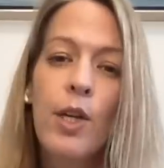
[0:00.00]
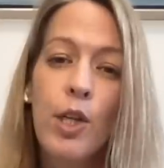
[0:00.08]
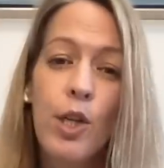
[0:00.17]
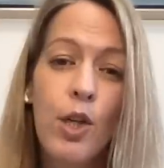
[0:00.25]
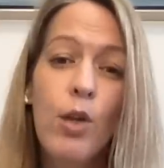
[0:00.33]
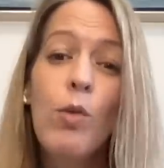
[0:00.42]

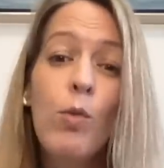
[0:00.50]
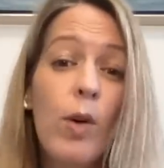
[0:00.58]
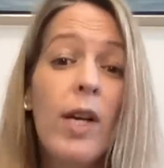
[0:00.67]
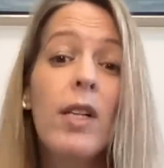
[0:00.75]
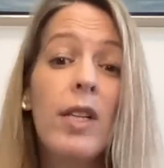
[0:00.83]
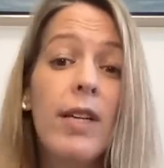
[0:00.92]
you
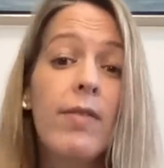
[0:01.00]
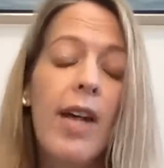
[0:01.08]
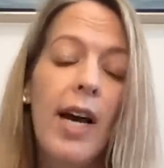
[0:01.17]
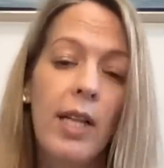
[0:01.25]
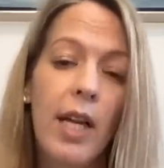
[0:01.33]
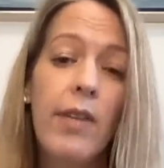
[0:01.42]
will live
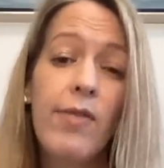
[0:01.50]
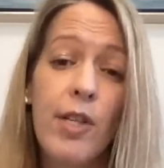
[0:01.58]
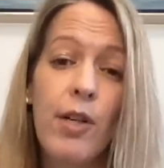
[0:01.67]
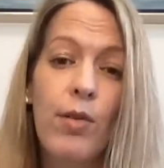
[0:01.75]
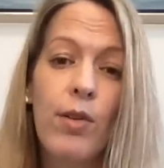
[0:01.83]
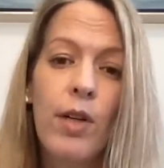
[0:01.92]
that life
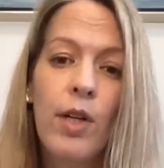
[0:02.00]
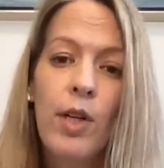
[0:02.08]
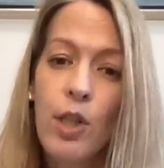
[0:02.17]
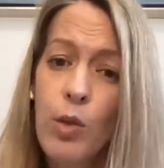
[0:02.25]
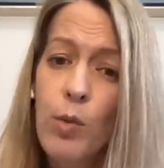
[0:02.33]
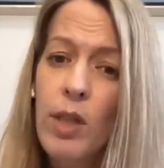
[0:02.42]
too.
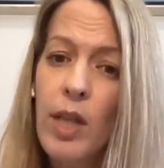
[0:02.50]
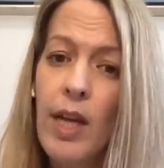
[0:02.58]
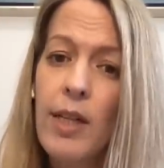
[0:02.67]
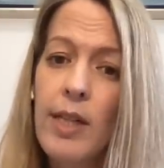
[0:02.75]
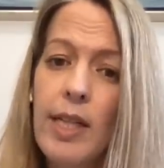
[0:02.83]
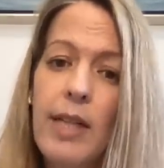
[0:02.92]
You will
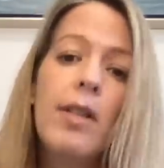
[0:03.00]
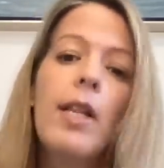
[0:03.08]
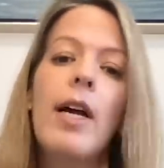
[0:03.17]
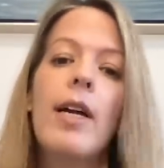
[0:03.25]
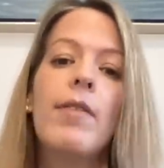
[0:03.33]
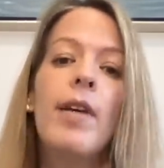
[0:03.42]
live a
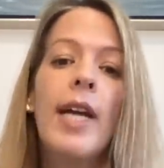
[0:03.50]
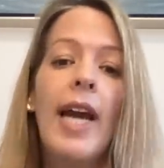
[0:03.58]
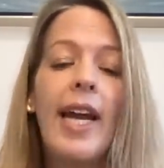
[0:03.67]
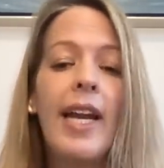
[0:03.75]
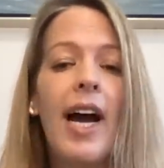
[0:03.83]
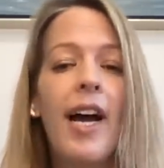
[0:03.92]
life
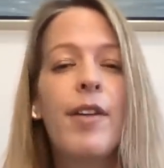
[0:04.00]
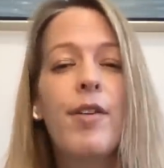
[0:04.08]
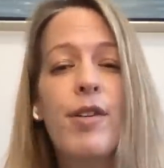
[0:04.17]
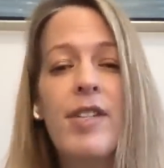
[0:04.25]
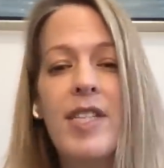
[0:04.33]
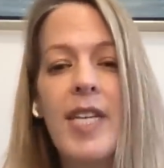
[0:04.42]
and
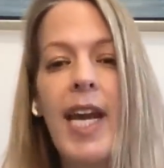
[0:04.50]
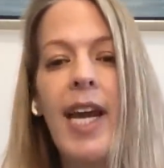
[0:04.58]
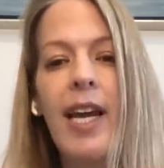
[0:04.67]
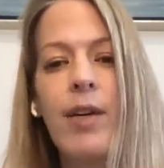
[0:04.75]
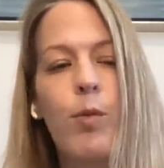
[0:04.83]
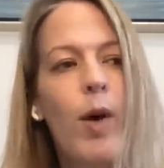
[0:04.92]

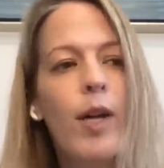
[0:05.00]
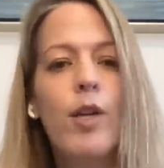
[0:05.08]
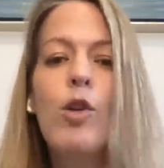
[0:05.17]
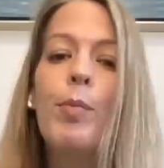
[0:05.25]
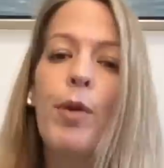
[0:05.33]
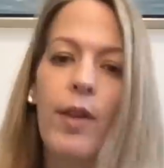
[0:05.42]
understand what
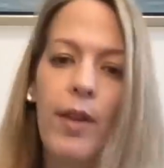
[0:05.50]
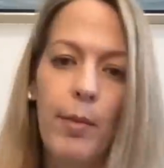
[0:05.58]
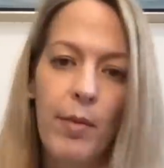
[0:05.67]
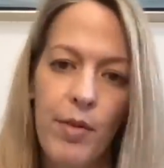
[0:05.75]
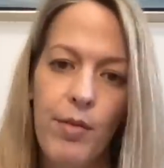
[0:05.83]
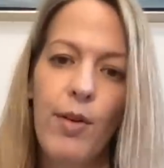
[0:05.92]
you put
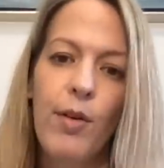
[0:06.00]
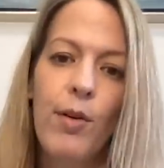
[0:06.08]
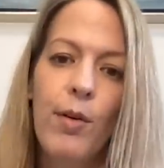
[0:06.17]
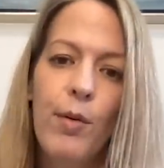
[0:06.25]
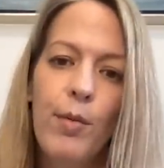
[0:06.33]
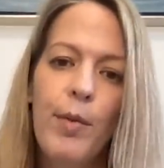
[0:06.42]
them through
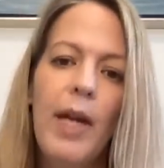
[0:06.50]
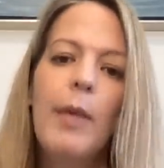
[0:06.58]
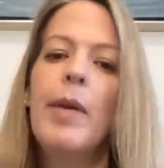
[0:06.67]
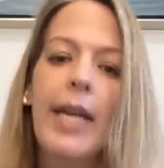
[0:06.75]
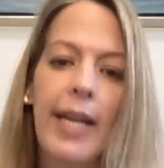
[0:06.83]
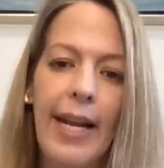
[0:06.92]
by
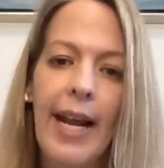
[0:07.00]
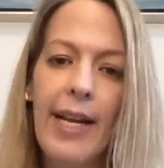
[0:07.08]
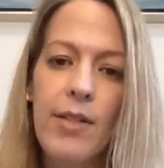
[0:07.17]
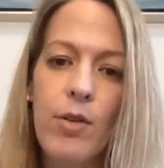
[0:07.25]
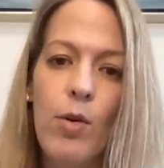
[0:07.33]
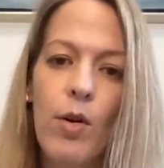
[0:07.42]
being an
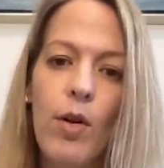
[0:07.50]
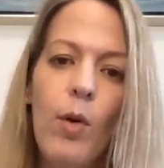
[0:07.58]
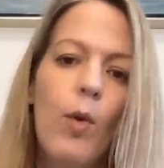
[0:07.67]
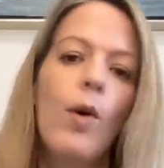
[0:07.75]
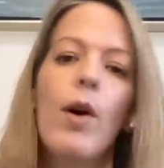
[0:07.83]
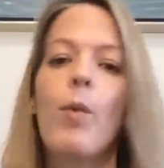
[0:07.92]

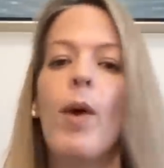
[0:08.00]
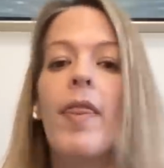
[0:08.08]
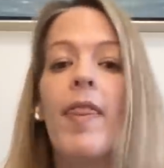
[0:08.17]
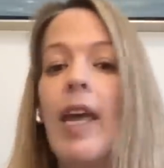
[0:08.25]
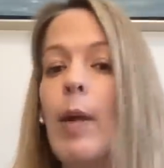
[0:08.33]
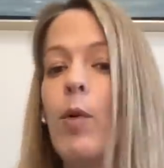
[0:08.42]
asshole, or
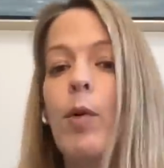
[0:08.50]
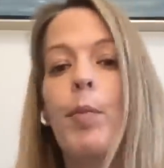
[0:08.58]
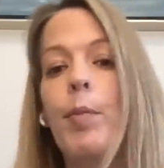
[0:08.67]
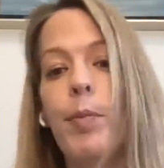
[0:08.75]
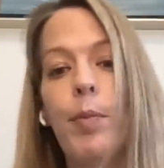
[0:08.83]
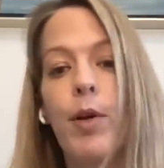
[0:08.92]
what they
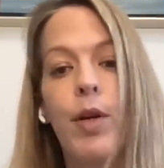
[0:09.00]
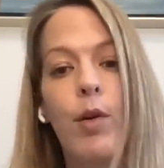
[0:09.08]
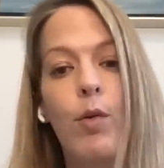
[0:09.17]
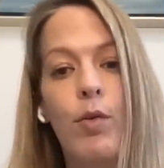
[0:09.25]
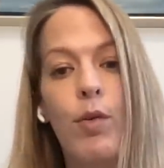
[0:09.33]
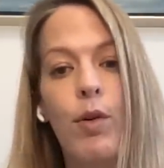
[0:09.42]
will put
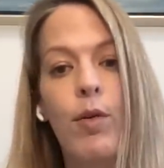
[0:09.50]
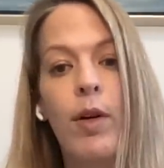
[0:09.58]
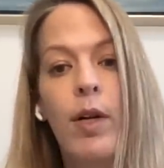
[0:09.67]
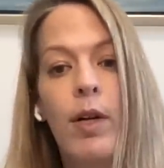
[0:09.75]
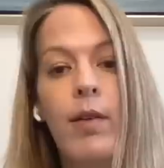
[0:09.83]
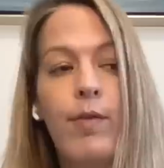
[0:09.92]
you through
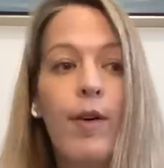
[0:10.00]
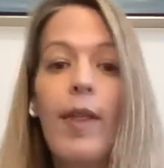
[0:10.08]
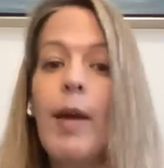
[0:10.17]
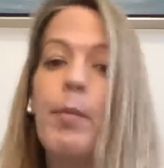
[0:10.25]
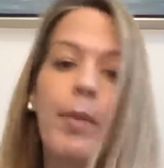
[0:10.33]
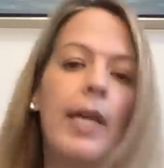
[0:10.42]
for
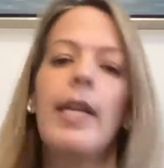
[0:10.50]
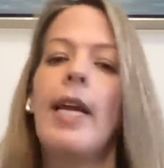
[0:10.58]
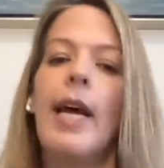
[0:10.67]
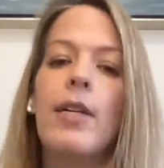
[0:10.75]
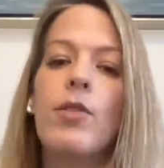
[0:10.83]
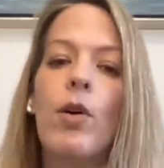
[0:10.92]
them being an
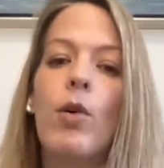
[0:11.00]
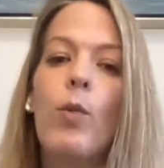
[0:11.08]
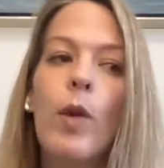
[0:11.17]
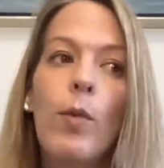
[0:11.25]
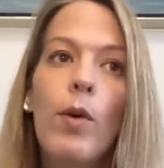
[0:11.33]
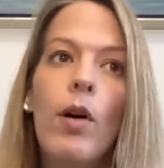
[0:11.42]
asshole.
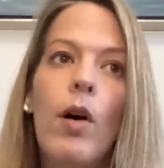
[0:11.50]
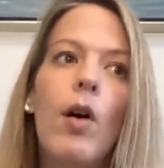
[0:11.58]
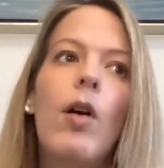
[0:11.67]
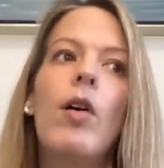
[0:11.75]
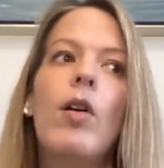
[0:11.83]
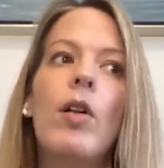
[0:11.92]
We will
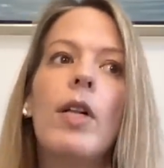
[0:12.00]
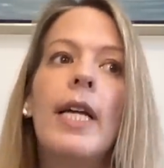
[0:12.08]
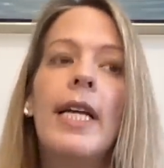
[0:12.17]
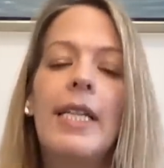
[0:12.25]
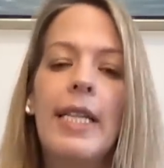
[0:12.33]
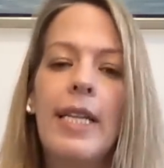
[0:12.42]
all
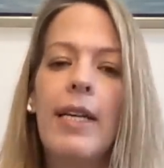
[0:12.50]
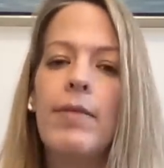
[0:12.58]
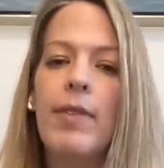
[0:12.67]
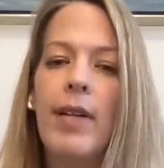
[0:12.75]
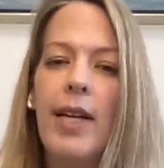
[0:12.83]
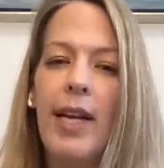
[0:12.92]
live